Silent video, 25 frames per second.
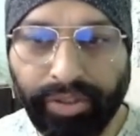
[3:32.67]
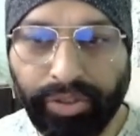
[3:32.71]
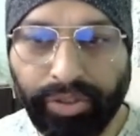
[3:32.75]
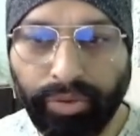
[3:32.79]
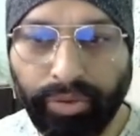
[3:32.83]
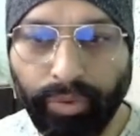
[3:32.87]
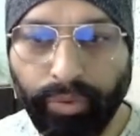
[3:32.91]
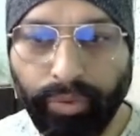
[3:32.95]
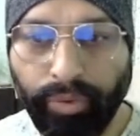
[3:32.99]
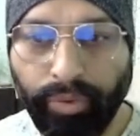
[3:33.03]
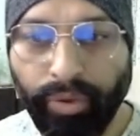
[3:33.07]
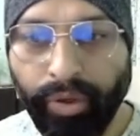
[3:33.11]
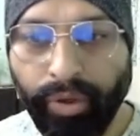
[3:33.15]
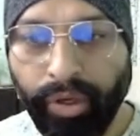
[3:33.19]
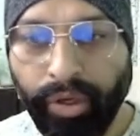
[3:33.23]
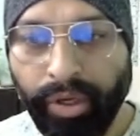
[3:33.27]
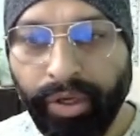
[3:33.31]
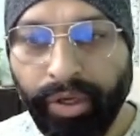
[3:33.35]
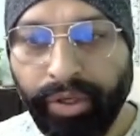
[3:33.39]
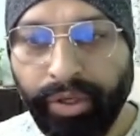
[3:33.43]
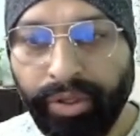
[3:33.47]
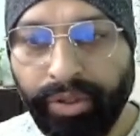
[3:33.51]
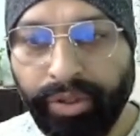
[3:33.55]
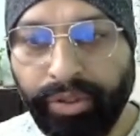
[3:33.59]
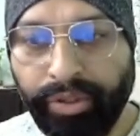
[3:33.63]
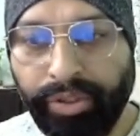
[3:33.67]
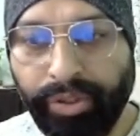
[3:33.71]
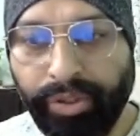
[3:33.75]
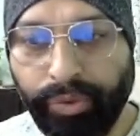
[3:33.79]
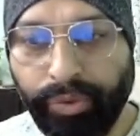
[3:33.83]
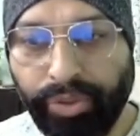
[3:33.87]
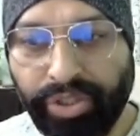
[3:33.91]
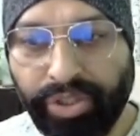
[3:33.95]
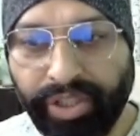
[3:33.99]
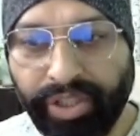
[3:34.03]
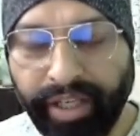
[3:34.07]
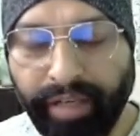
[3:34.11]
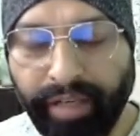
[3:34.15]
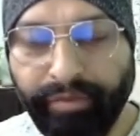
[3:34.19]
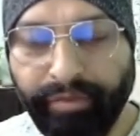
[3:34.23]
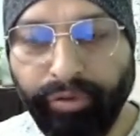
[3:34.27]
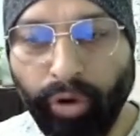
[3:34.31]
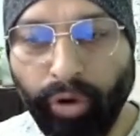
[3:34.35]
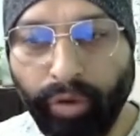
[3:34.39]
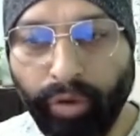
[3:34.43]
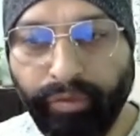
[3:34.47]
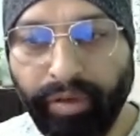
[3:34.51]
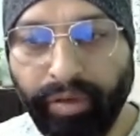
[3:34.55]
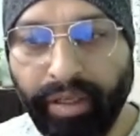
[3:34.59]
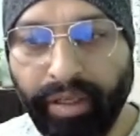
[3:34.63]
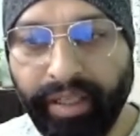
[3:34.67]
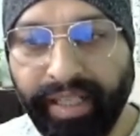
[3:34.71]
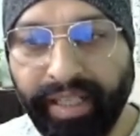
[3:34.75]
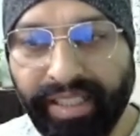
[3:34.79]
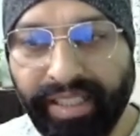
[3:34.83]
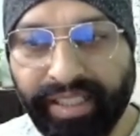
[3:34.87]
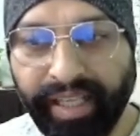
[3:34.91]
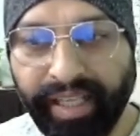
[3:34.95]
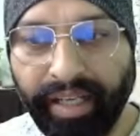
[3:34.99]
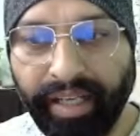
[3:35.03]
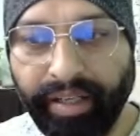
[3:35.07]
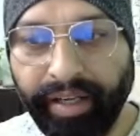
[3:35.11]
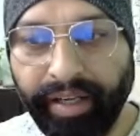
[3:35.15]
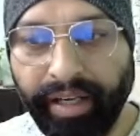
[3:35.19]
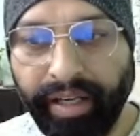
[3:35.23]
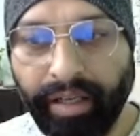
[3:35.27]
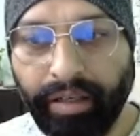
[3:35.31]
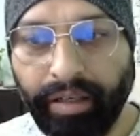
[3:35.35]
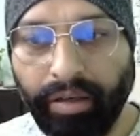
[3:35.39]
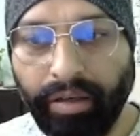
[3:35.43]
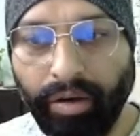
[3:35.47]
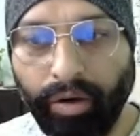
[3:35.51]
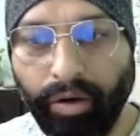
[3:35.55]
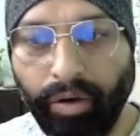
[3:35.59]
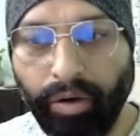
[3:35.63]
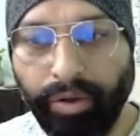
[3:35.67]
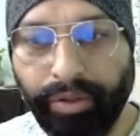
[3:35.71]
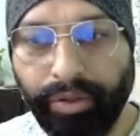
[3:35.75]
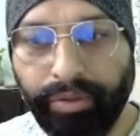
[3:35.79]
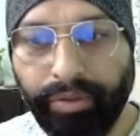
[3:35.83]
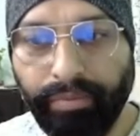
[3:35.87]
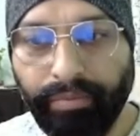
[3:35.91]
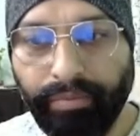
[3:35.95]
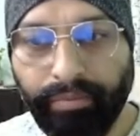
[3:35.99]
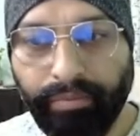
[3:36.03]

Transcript: So you straightforward disagreeing or